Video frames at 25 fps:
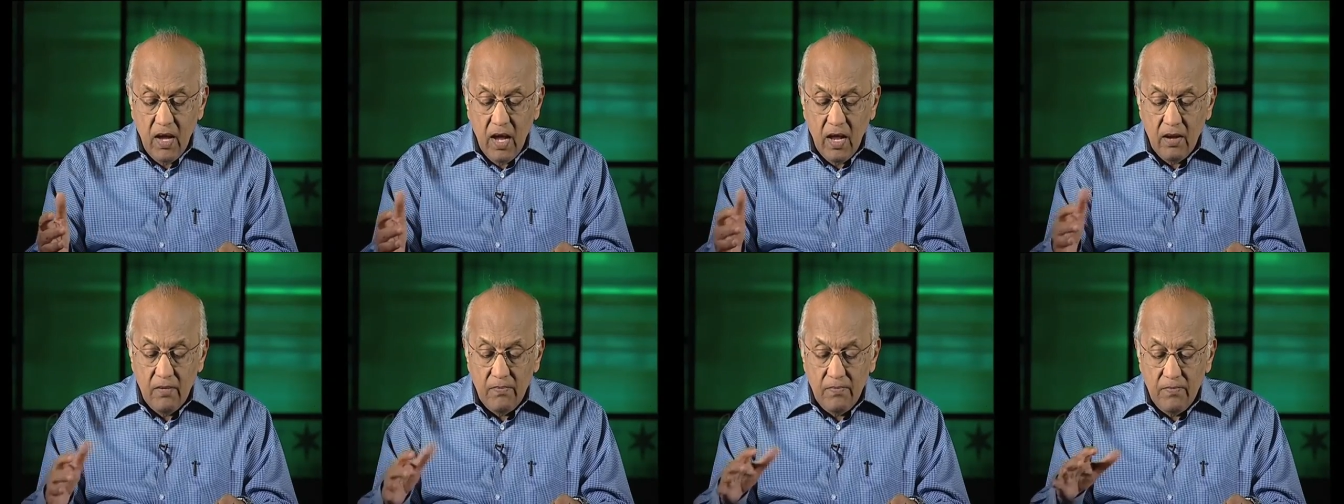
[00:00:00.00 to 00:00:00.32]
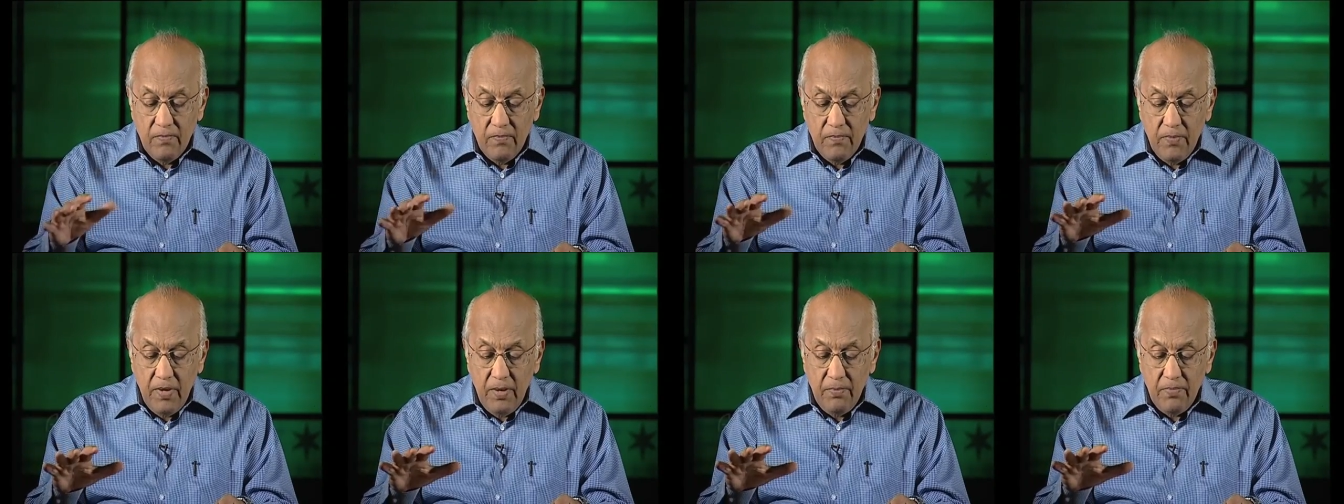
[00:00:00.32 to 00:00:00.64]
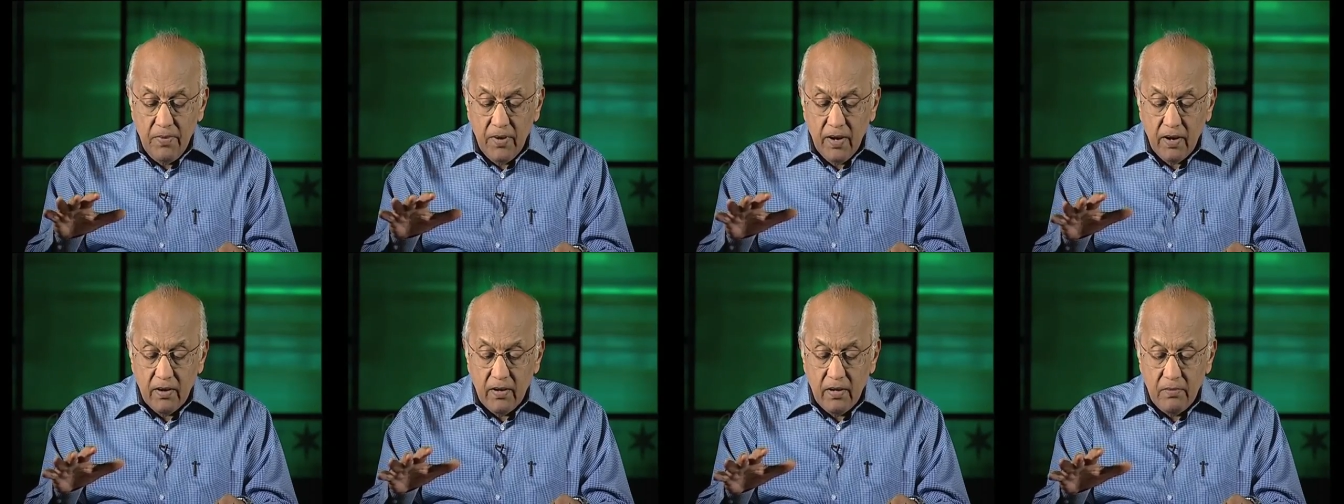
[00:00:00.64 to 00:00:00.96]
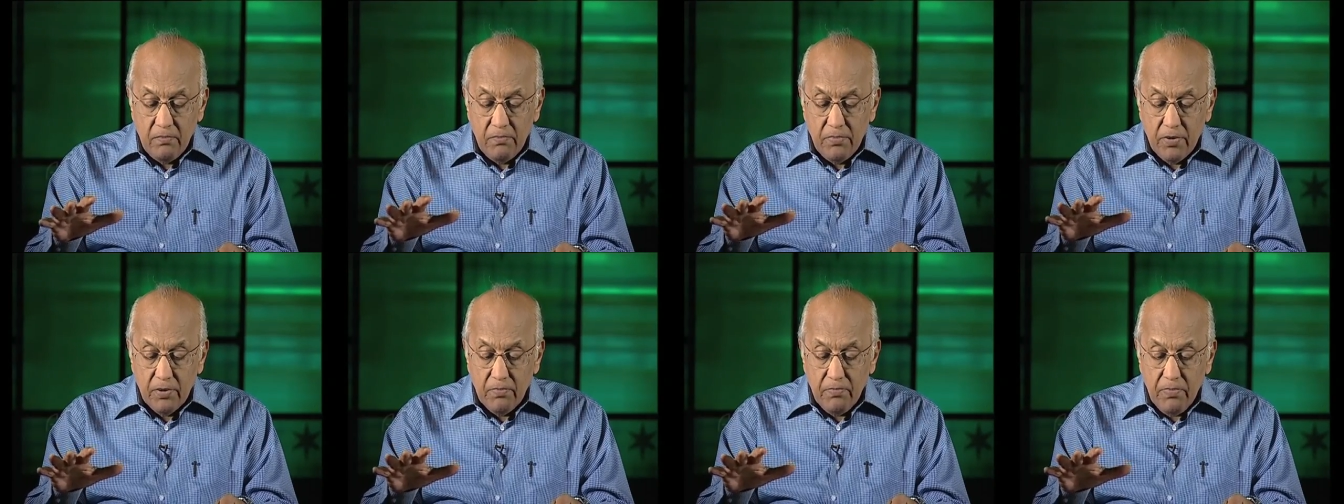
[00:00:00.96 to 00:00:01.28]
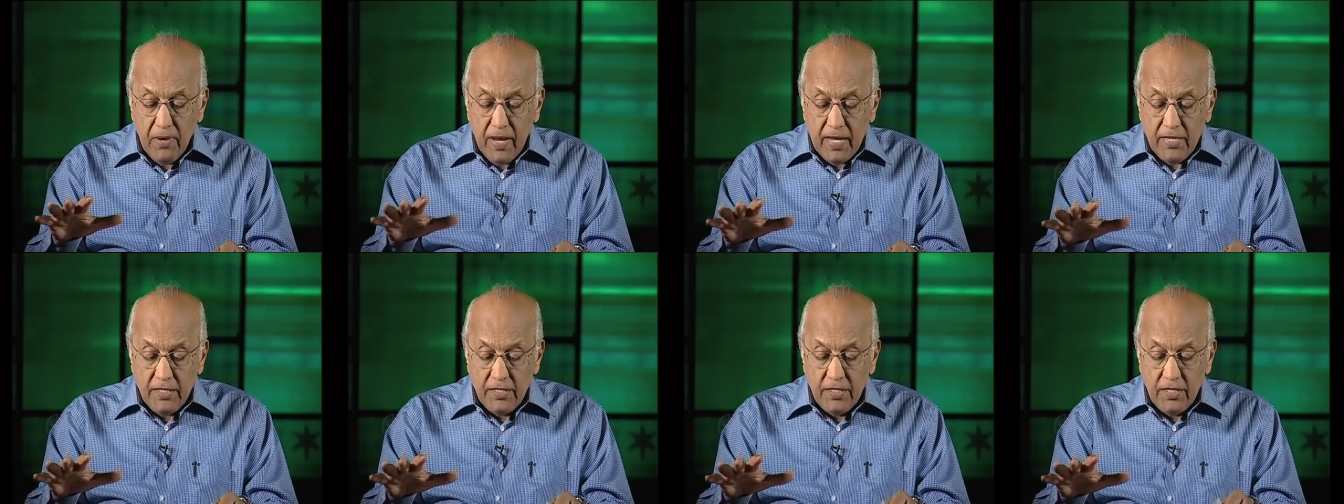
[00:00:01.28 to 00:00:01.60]
and people are in
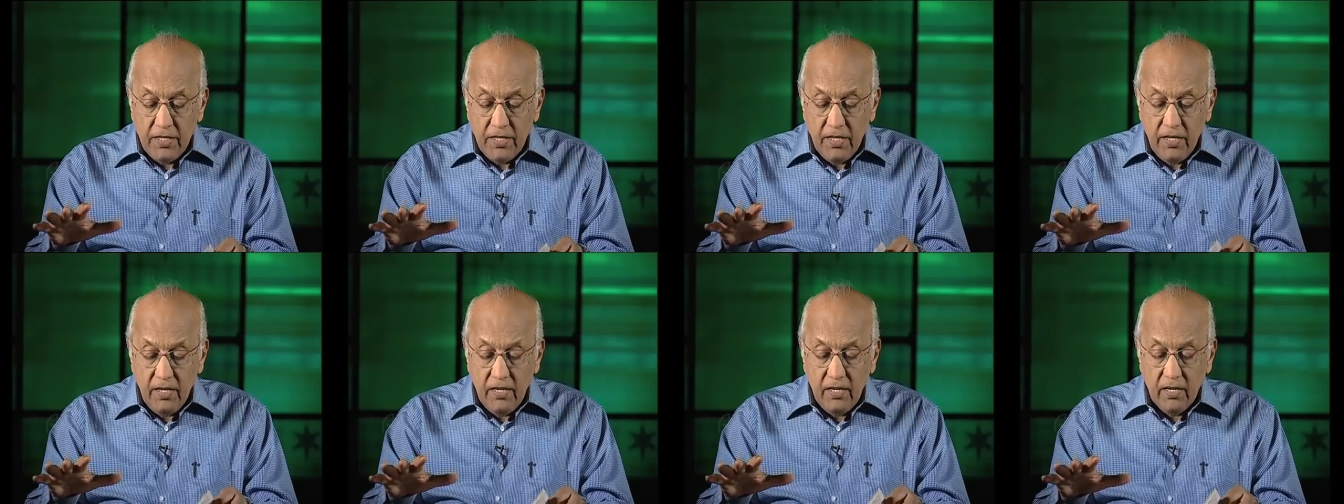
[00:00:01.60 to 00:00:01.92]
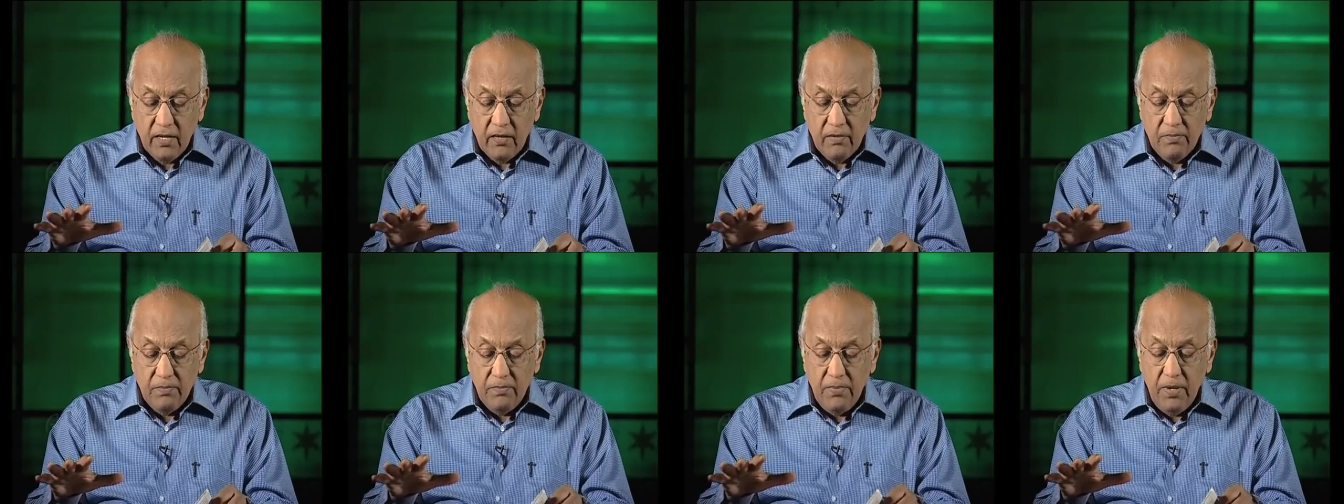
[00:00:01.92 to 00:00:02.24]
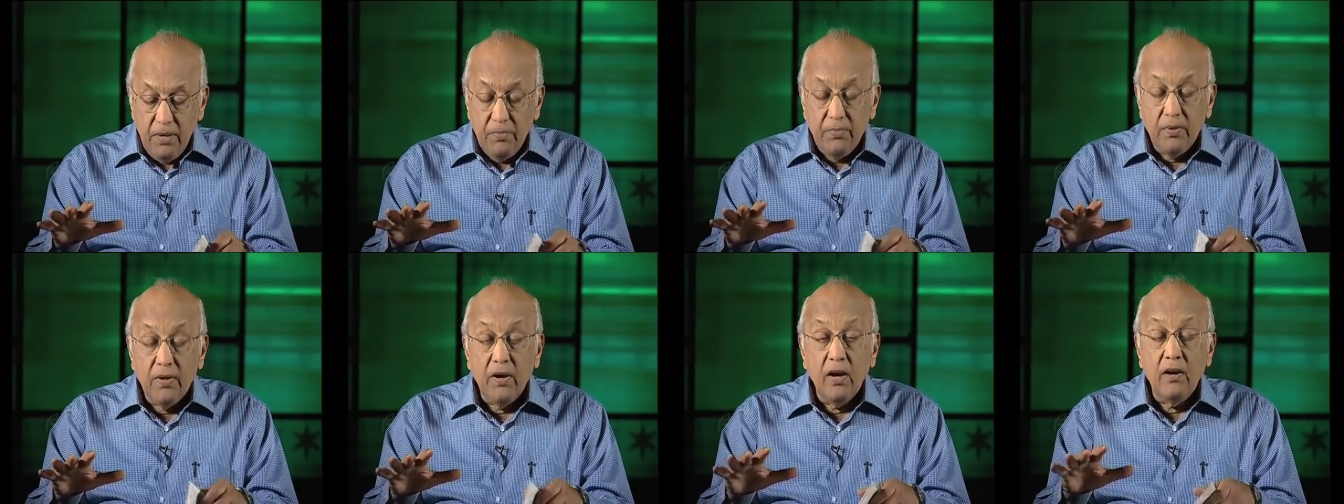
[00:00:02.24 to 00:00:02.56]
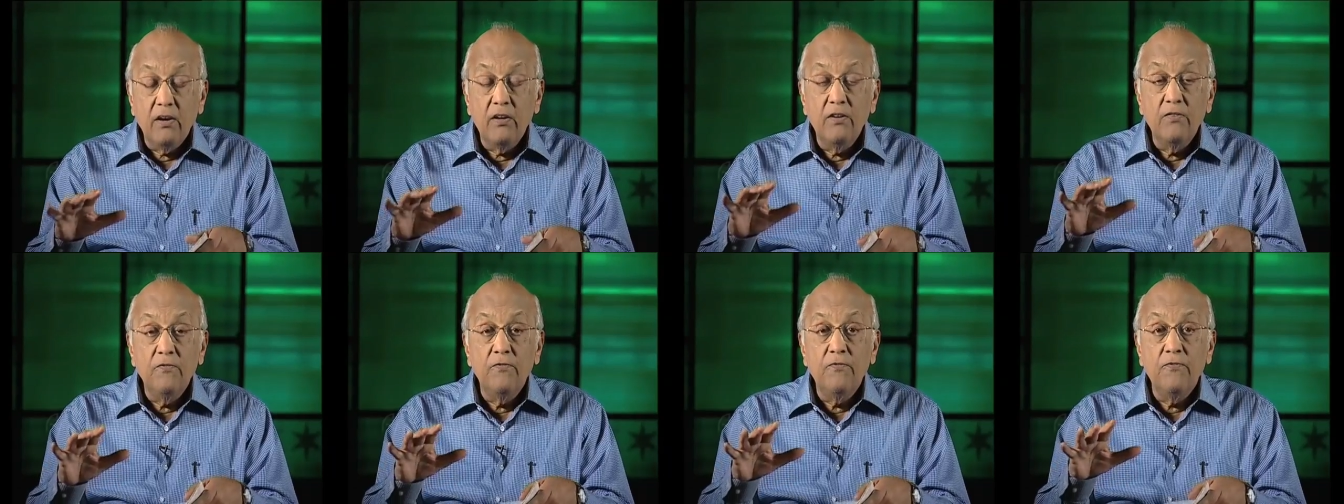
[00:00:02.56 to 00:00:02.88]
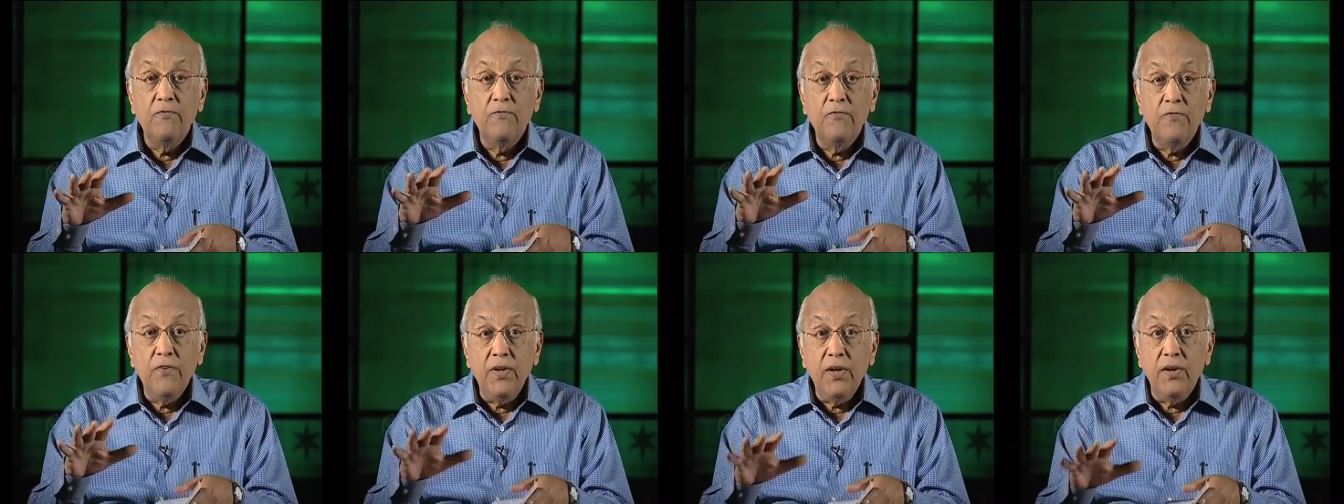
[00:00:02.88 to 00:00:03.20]
perplexity, and people are in
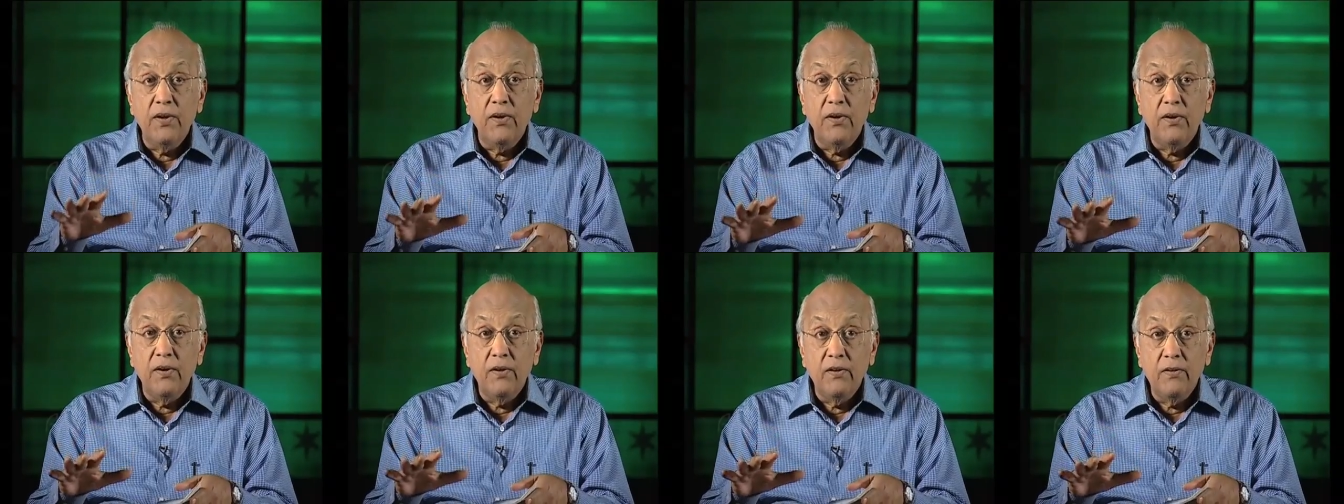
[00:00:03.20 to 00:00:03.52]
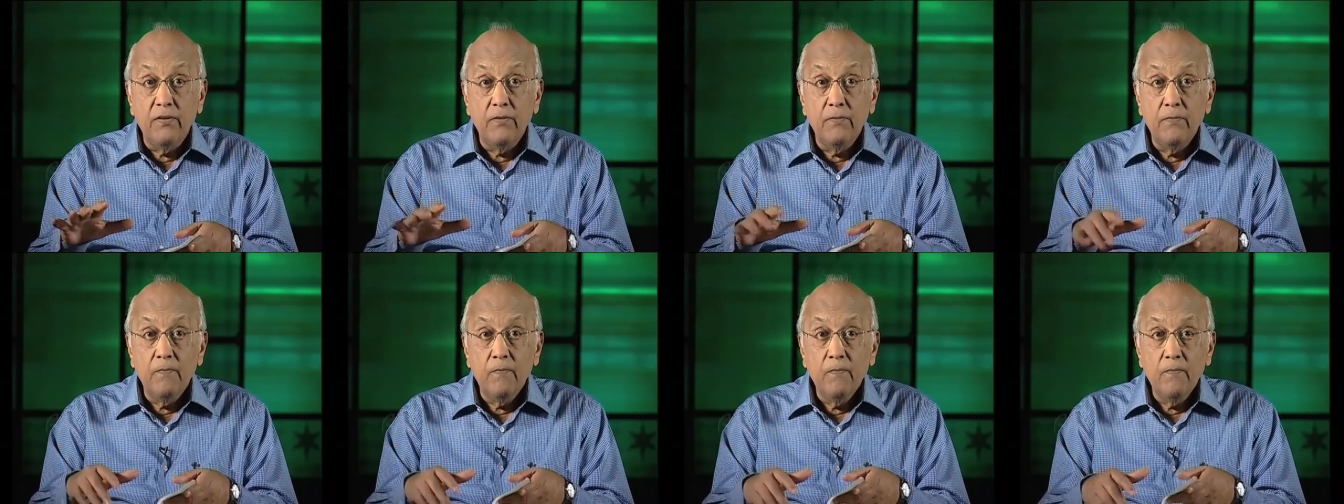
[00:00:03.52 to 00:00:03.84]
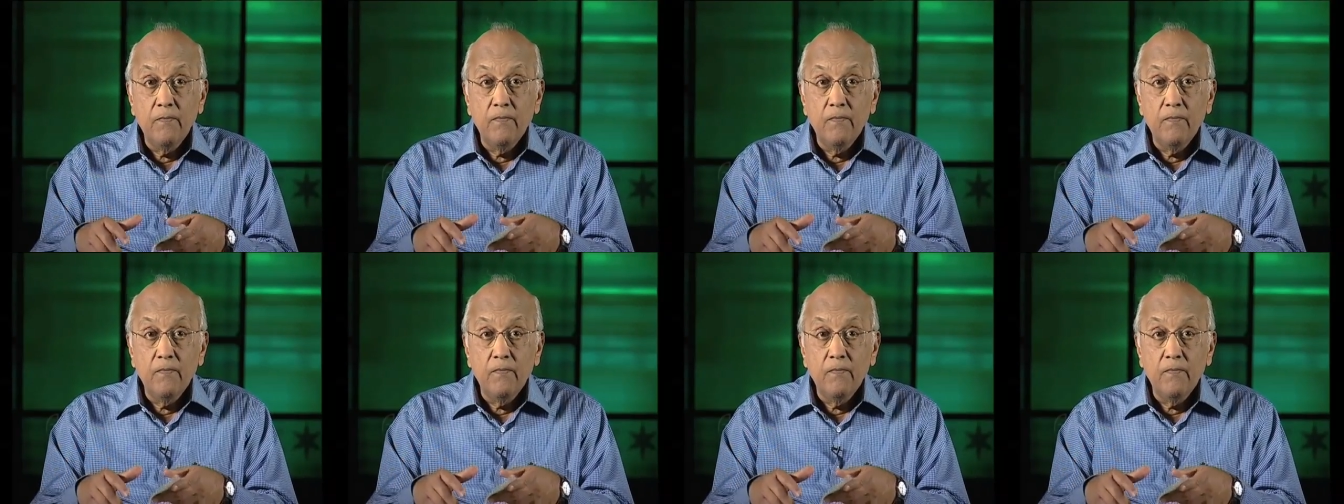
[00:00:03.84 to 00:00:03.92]
fear.